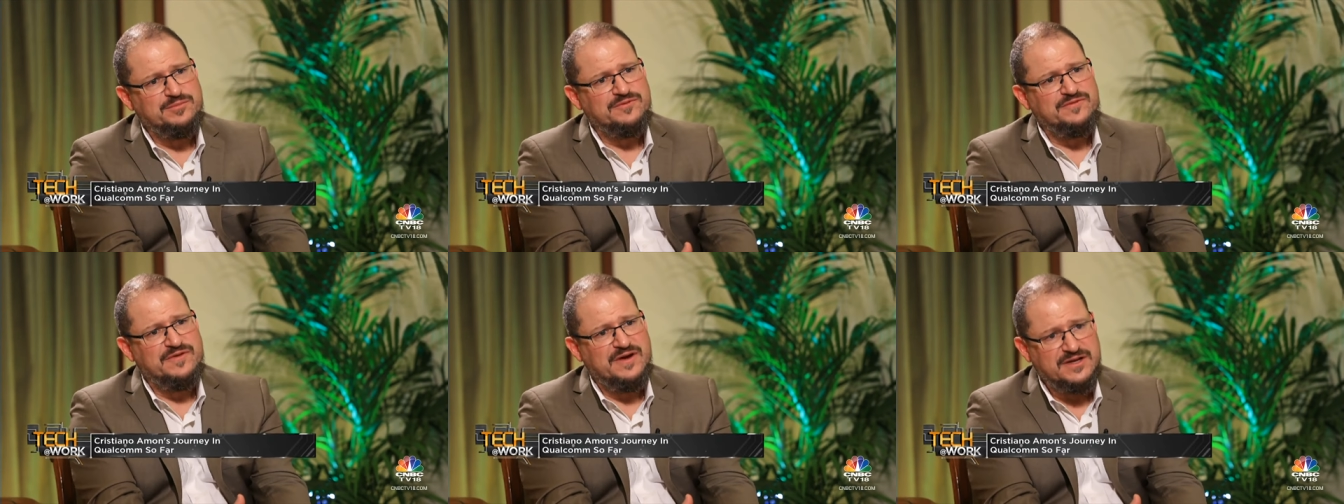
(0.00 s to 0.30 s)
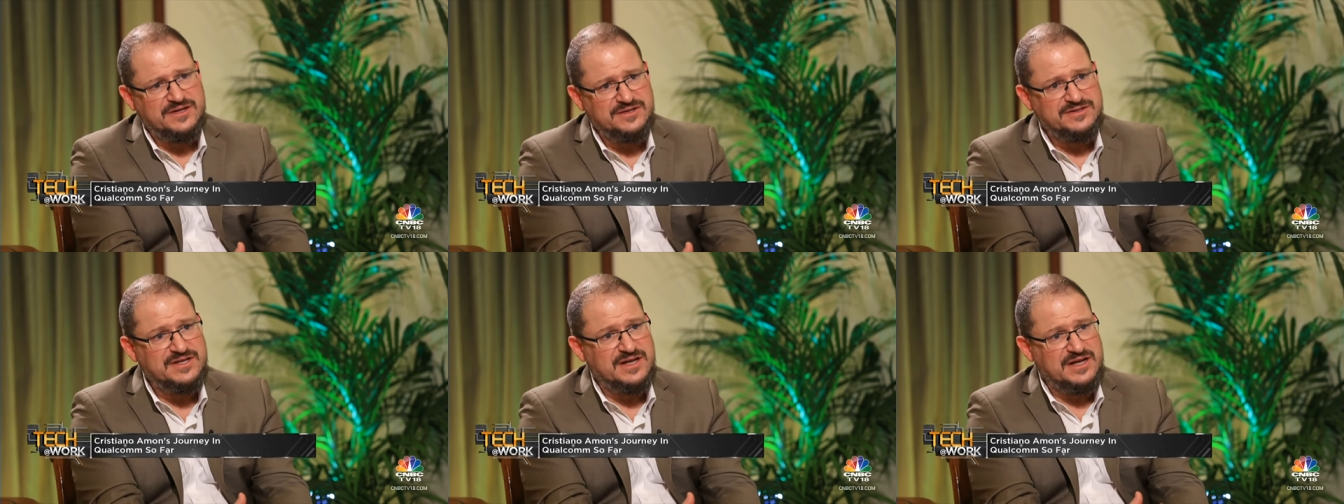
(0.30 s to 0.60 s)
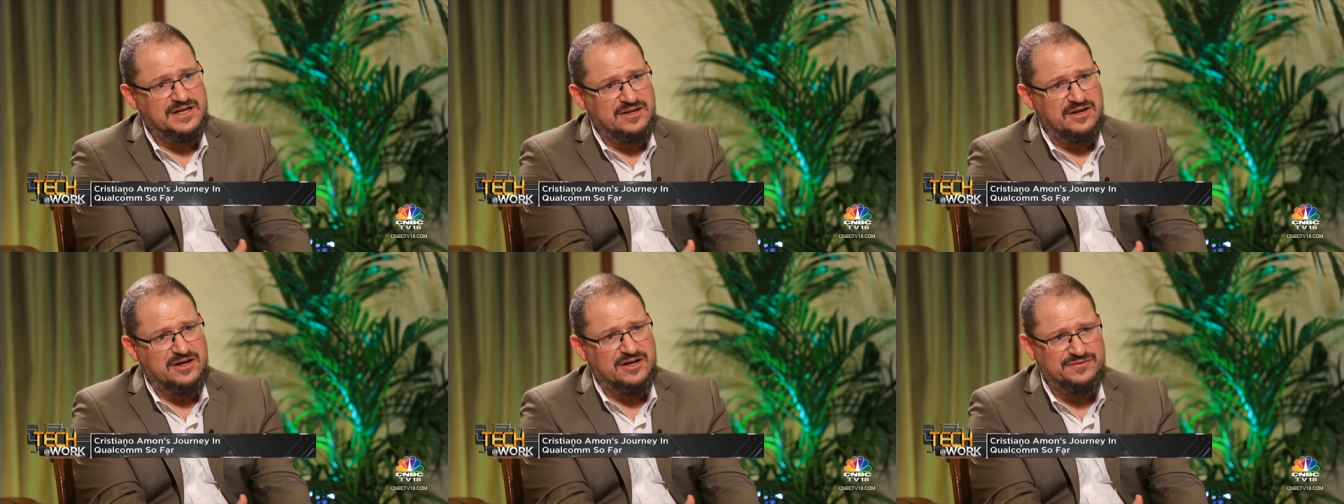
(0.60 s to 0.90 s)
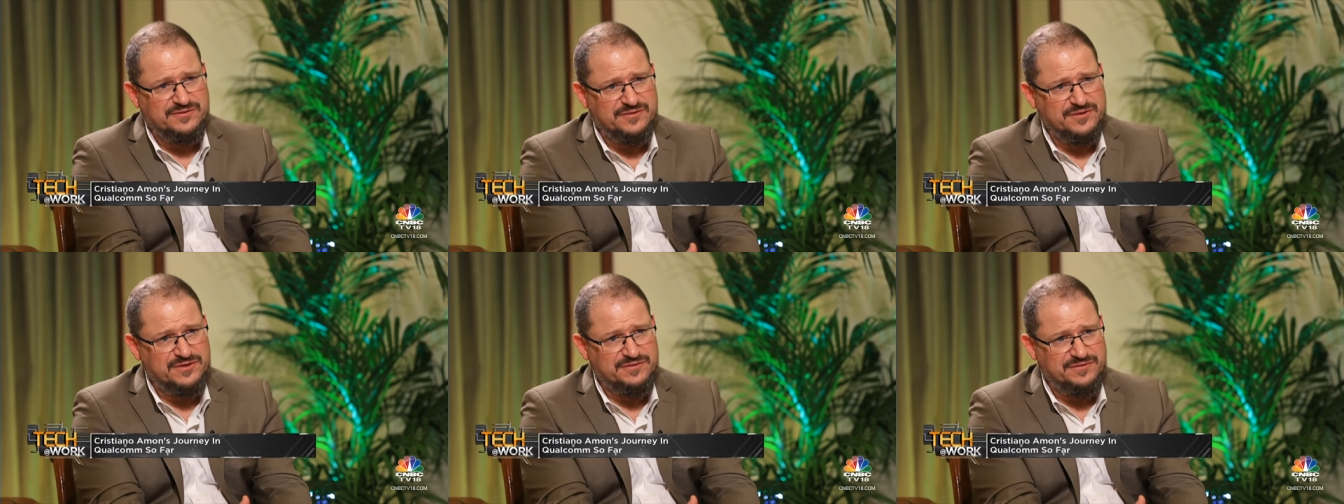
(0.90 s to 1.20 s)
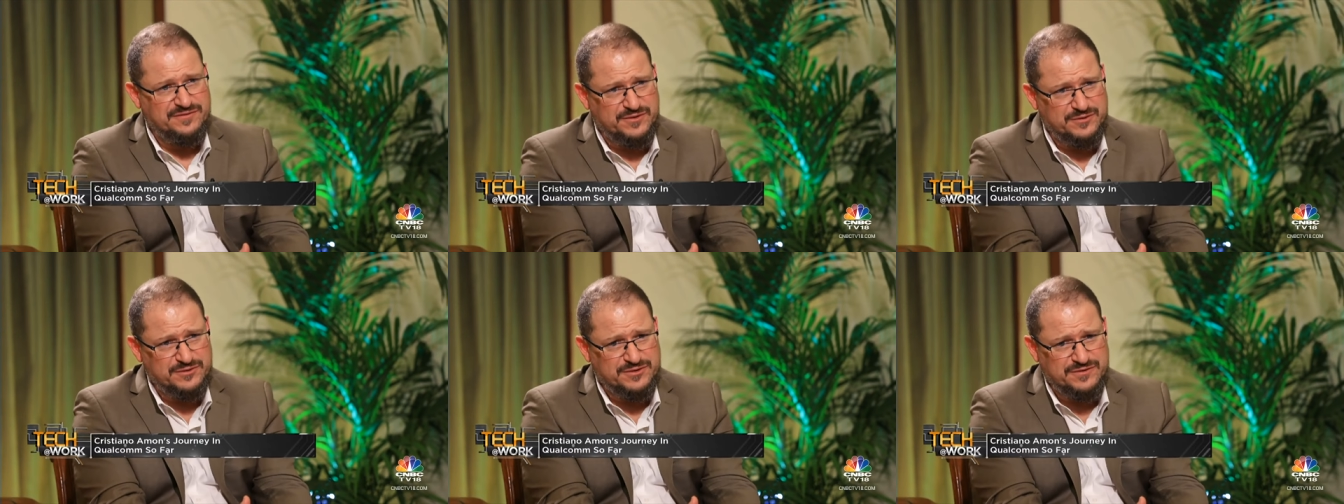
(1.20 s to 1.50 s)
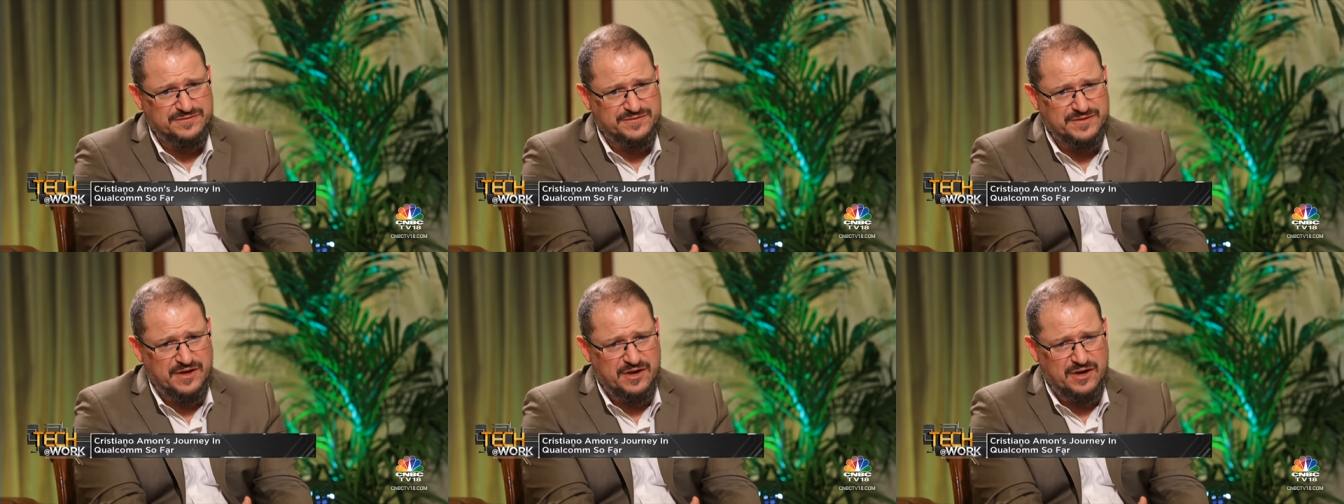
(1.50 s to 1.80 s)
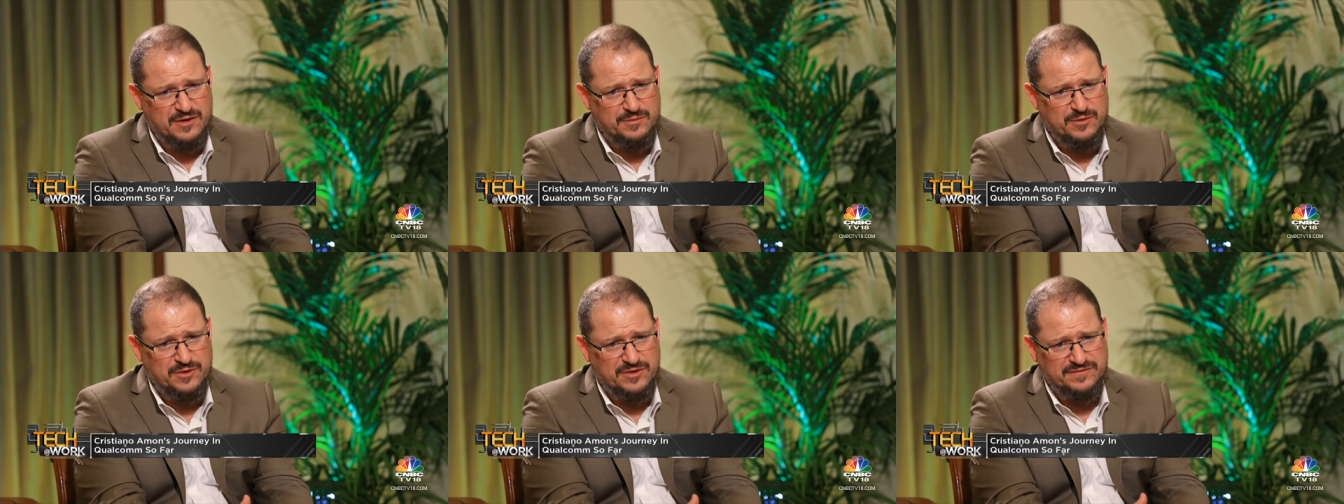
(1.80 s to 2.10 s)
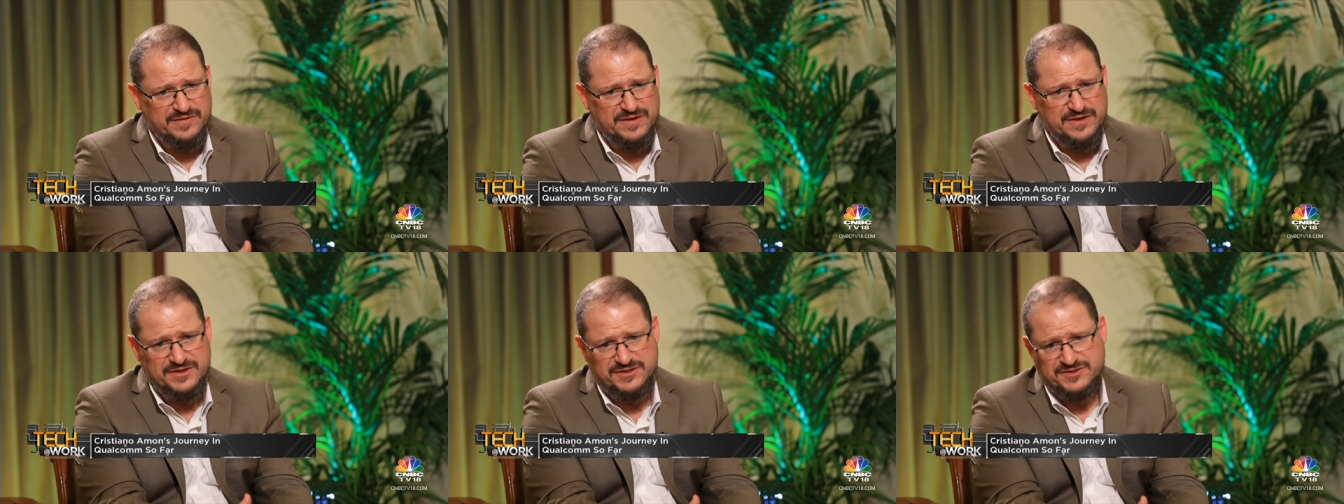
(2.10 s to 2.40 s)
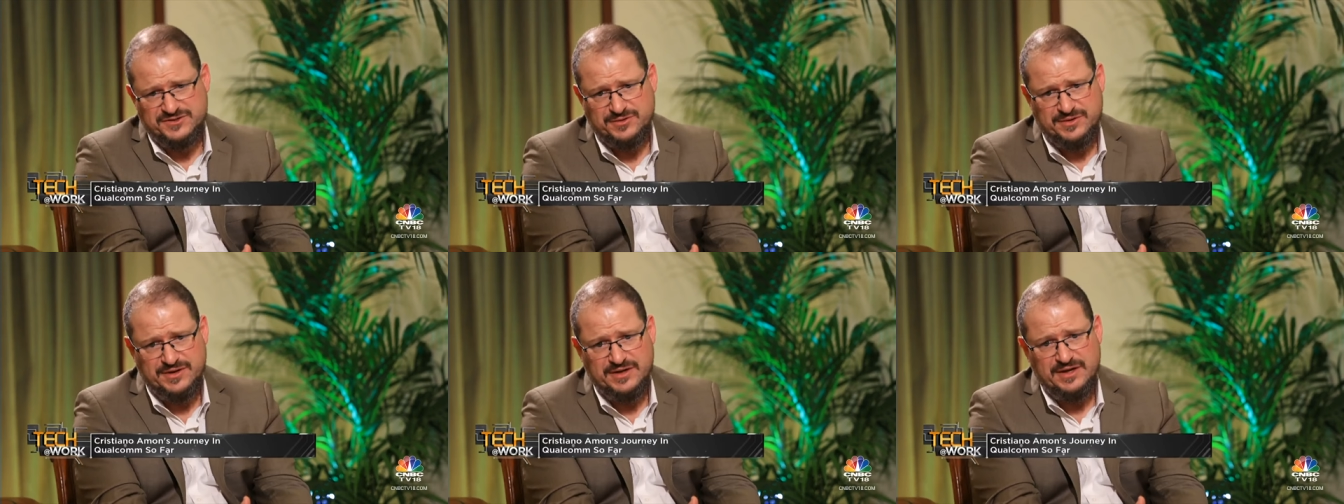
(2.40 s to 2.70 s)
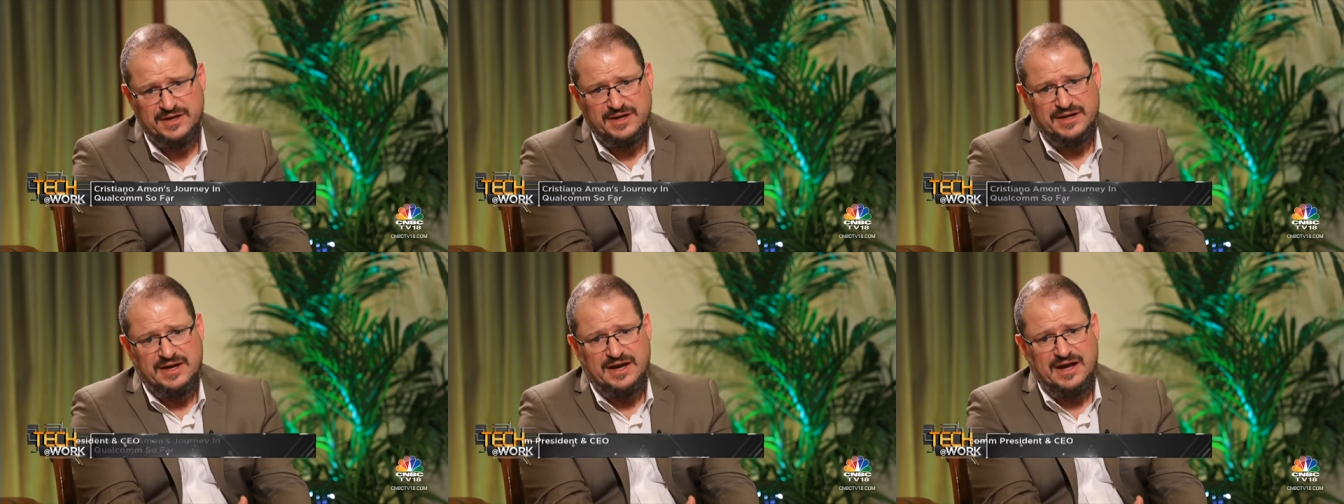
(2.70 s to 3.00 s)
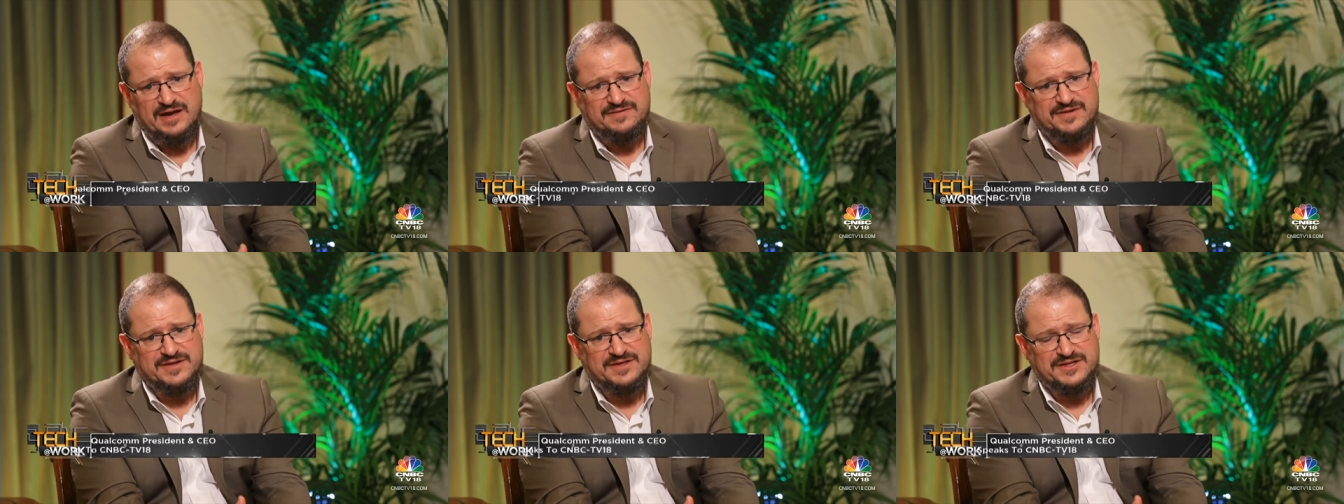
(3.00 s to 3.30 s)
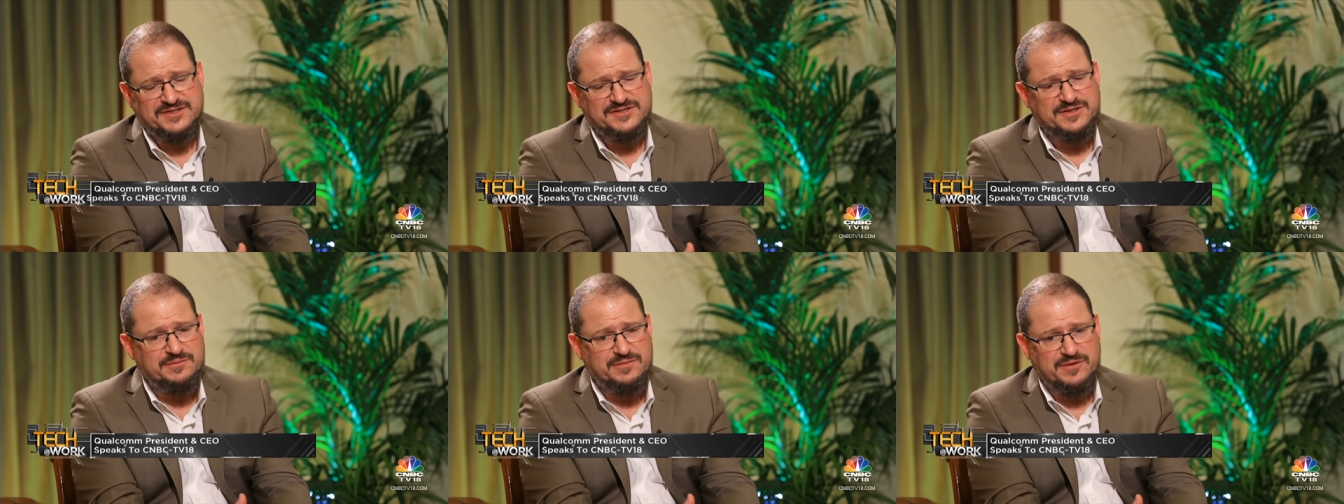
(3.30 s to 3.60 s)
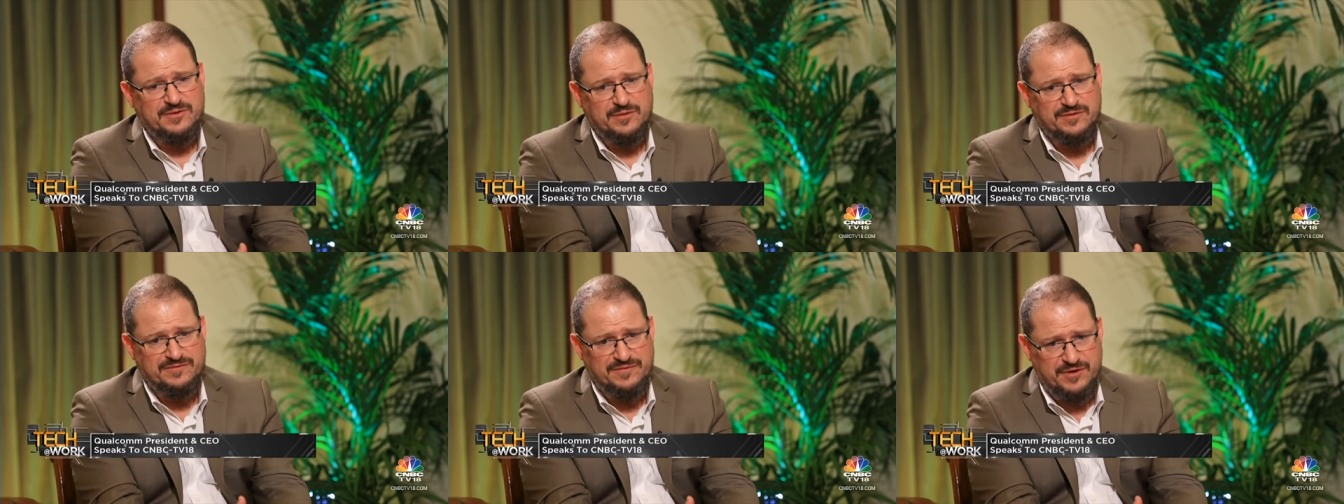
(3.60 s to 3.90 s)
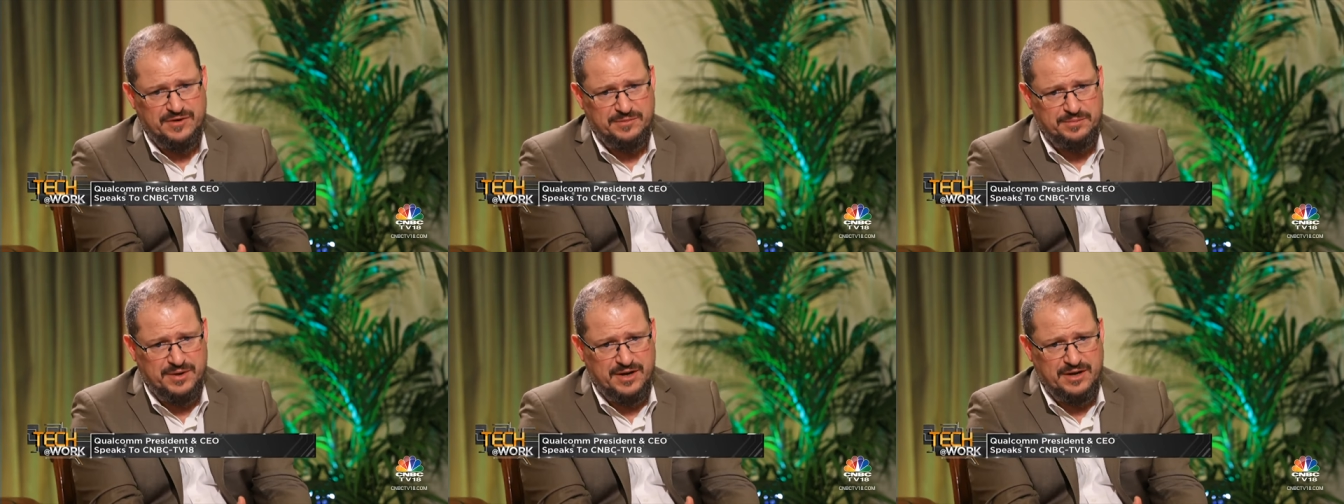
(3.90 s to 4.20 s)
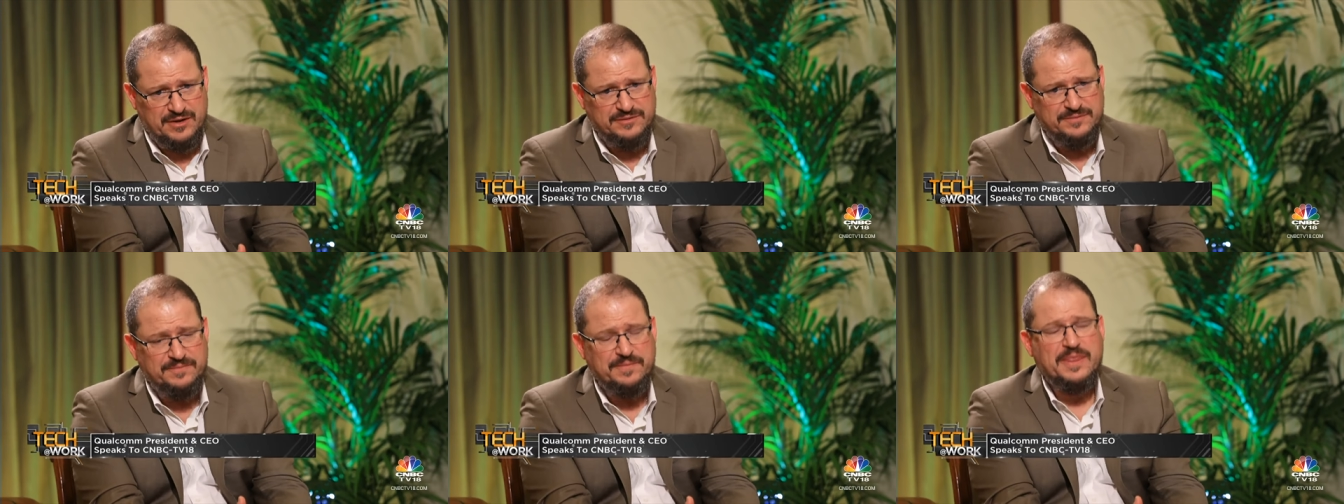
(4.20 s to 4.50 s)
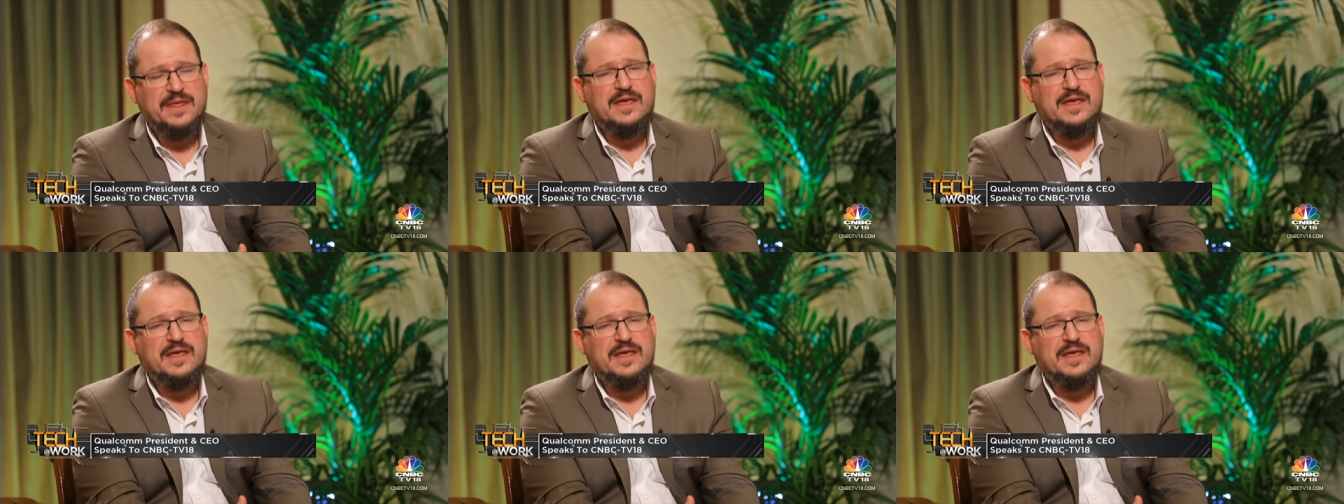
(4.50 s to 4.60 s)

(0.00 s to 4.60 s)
provider of technology for the future of the automotive industry. I think that's something we're very proud.